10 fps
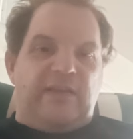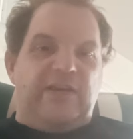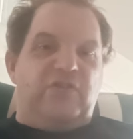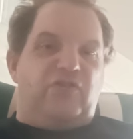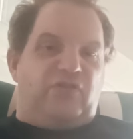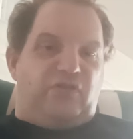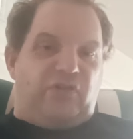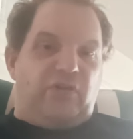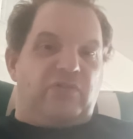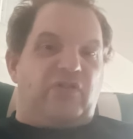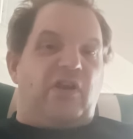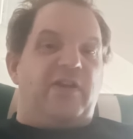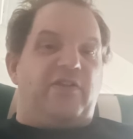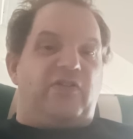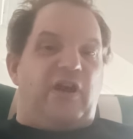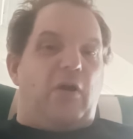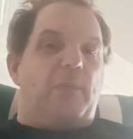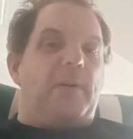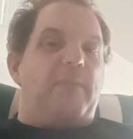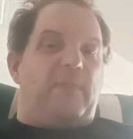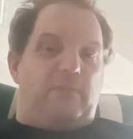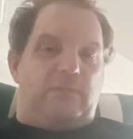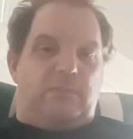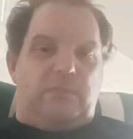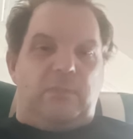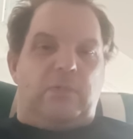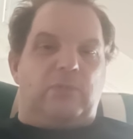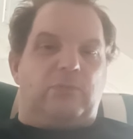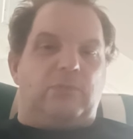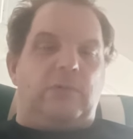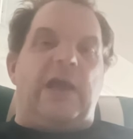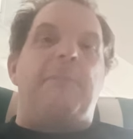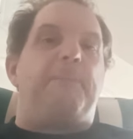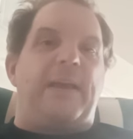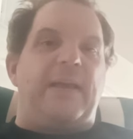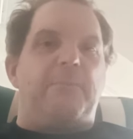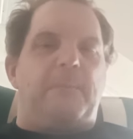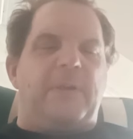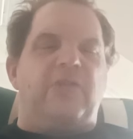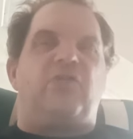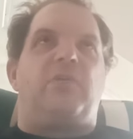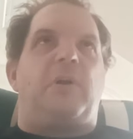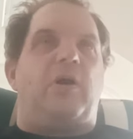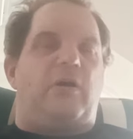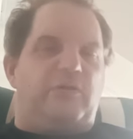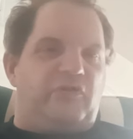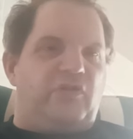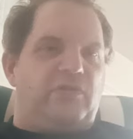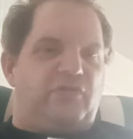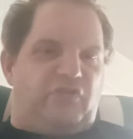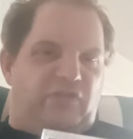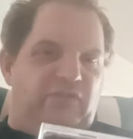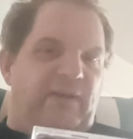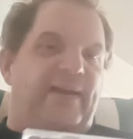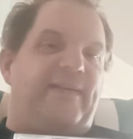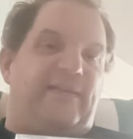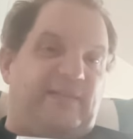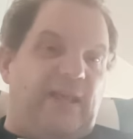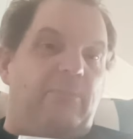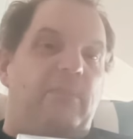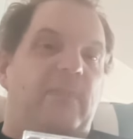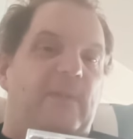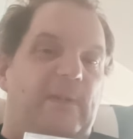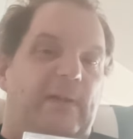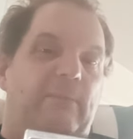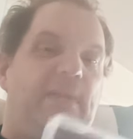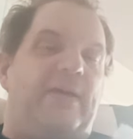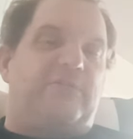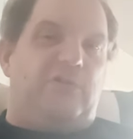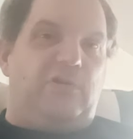these songs on this album, it'd be some hard songs to rank them. I'm that